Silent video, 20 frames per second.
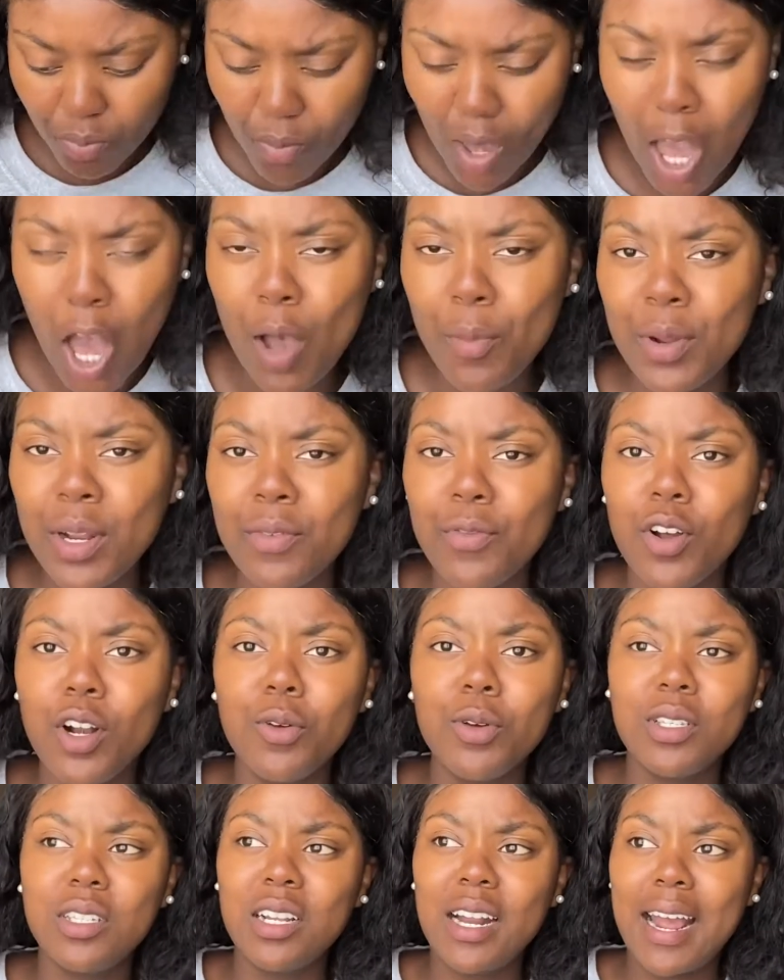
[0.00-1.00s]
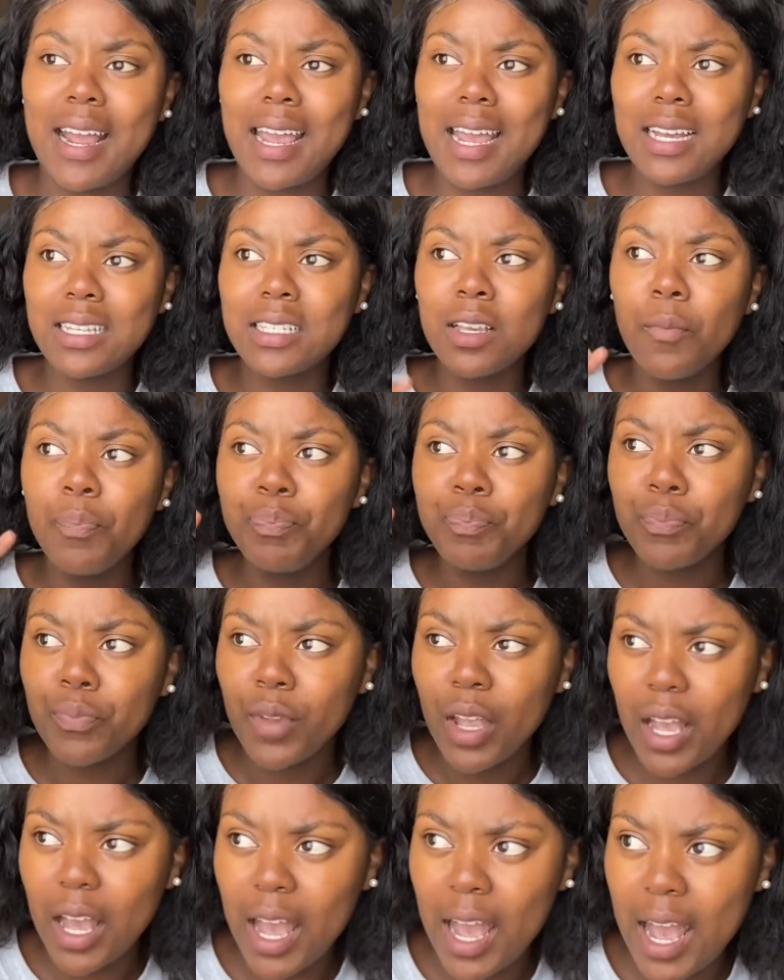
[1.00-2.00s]
how many followers did I get?
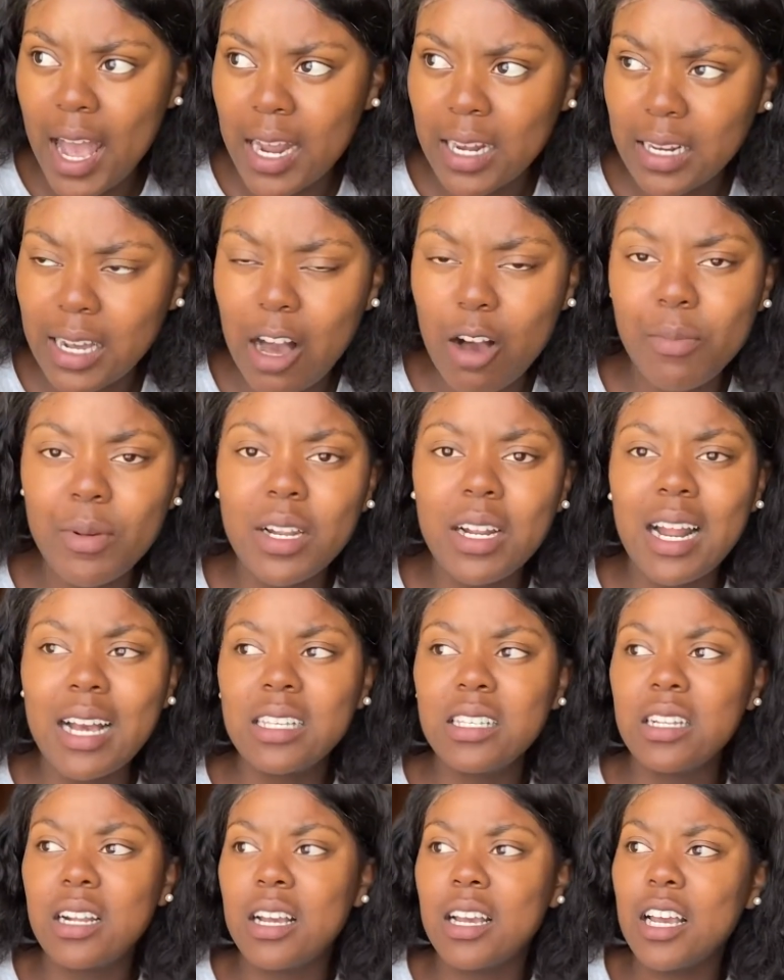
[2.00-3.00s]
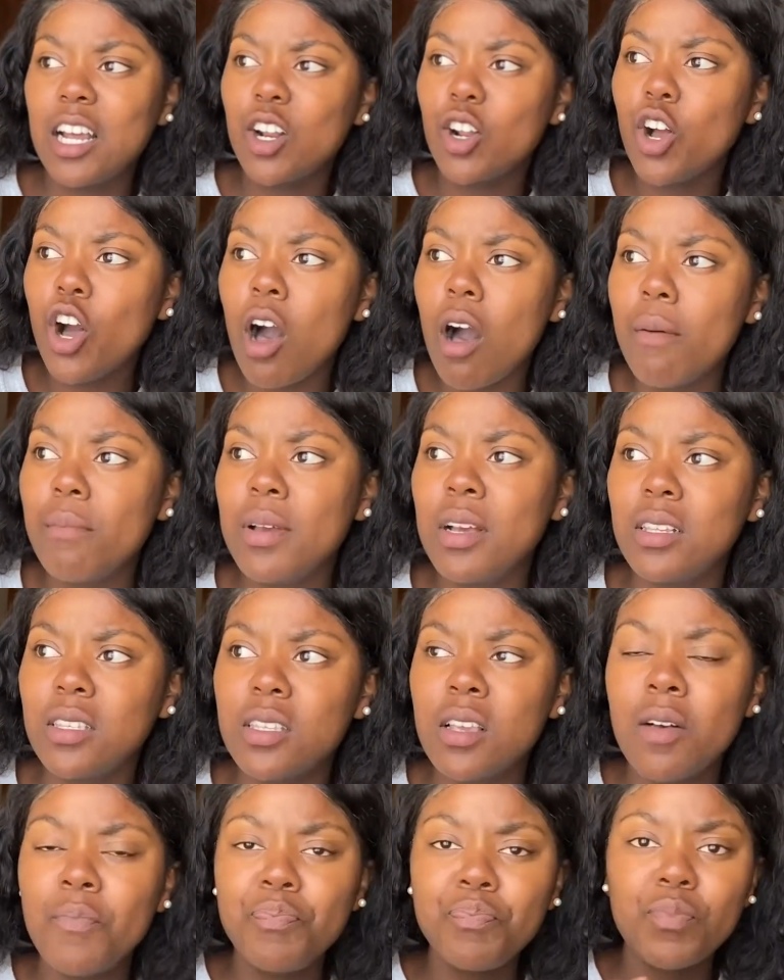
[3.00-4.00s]
And how many likes did I get? Comments,
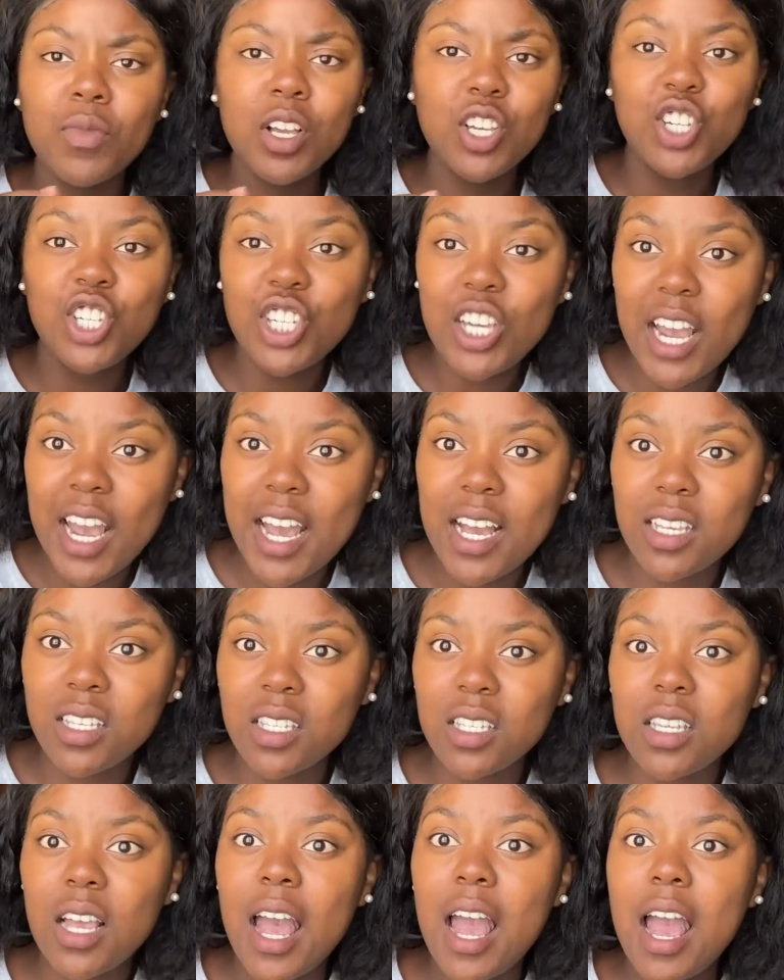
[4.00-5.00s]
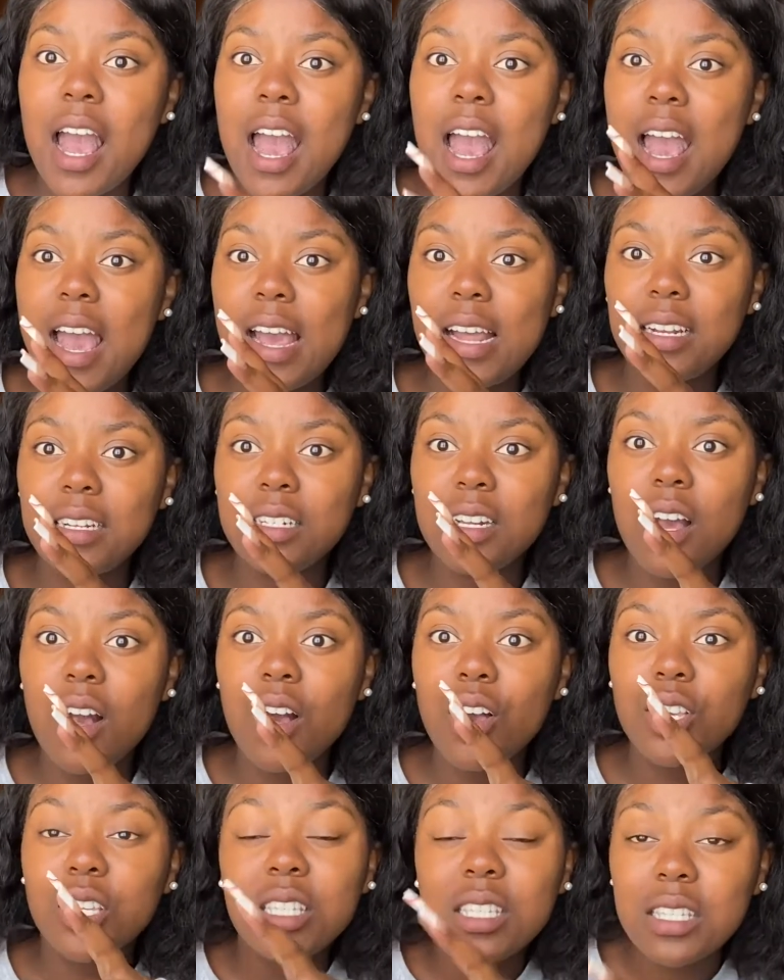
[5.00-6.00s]
shares, and
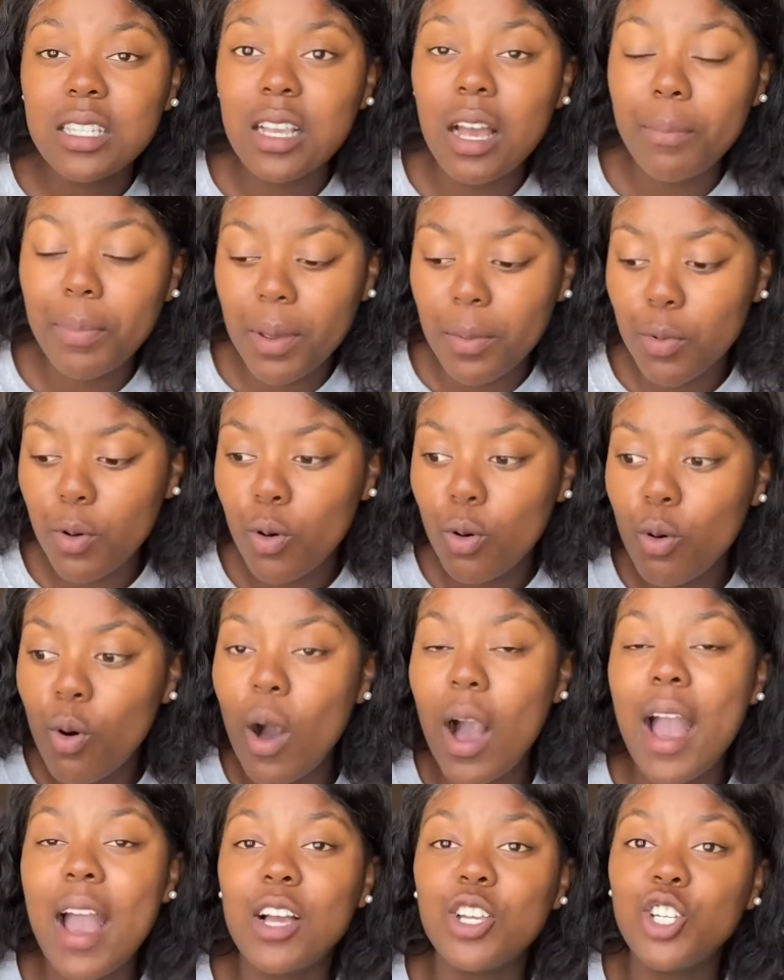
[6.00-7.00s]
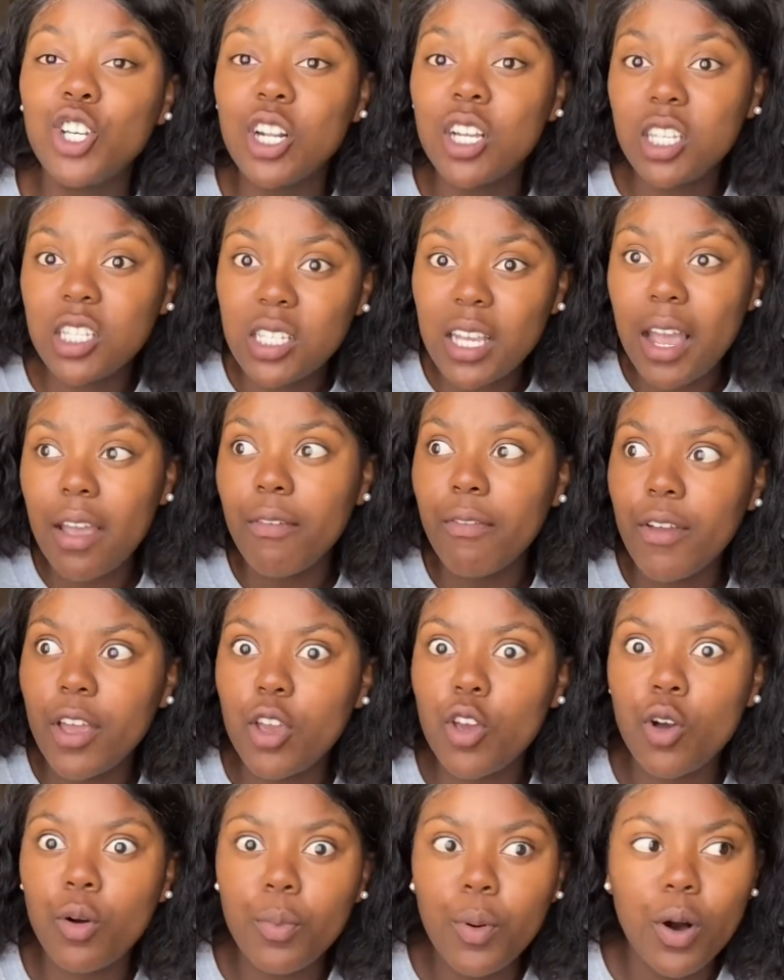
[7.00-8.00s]
people who are actually saving
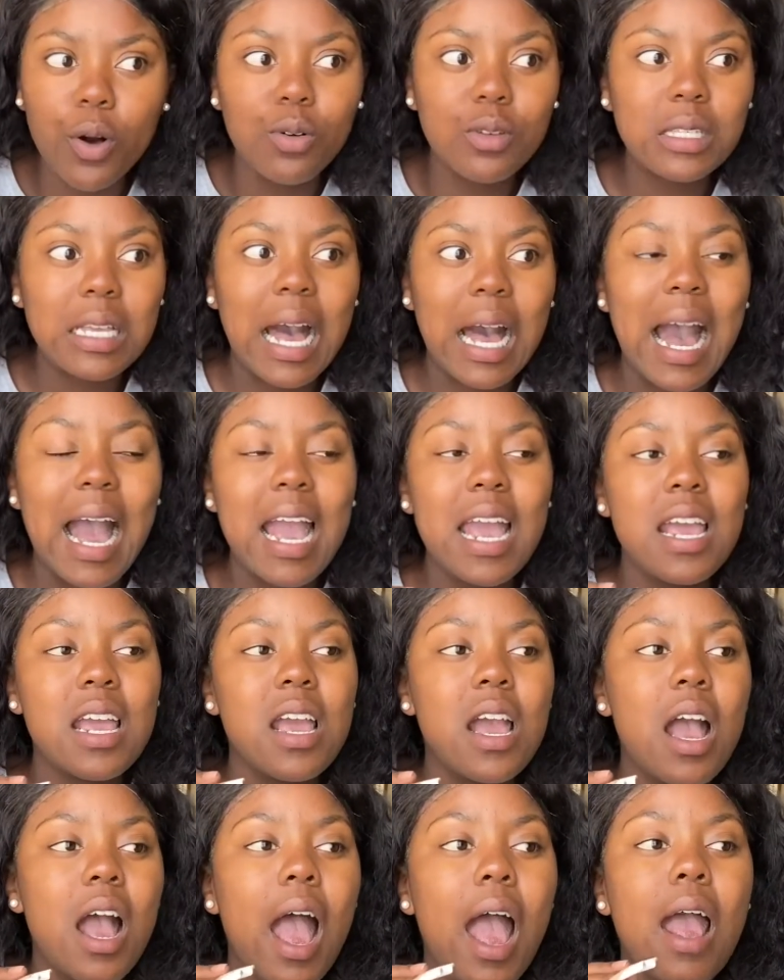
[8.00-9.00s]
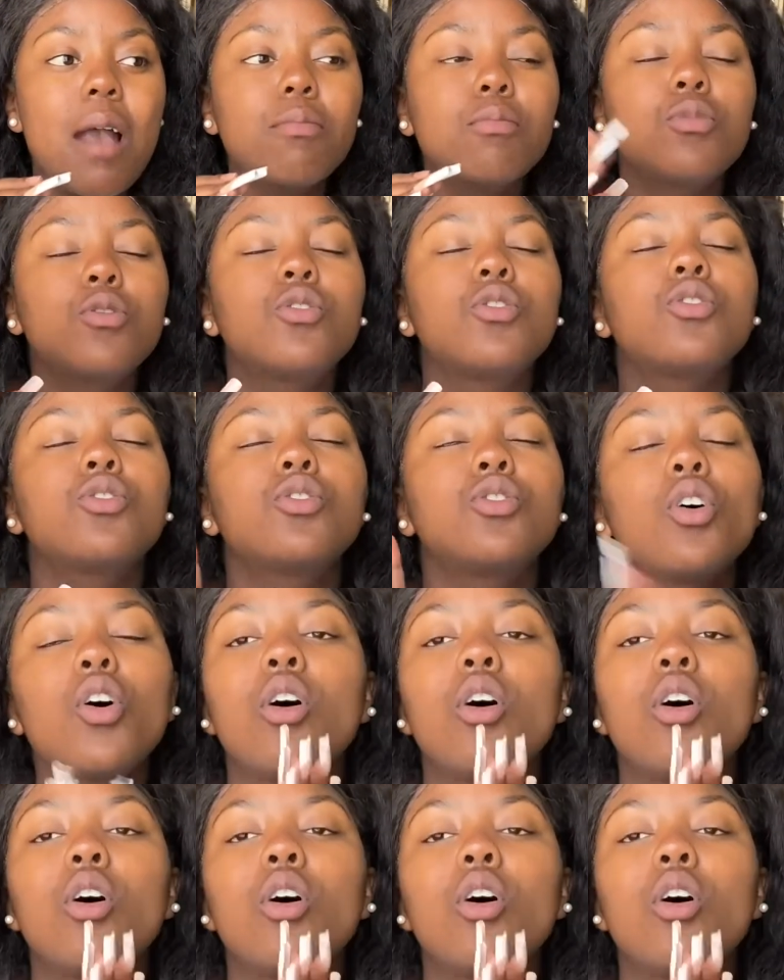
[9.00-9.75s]
your posts. I am so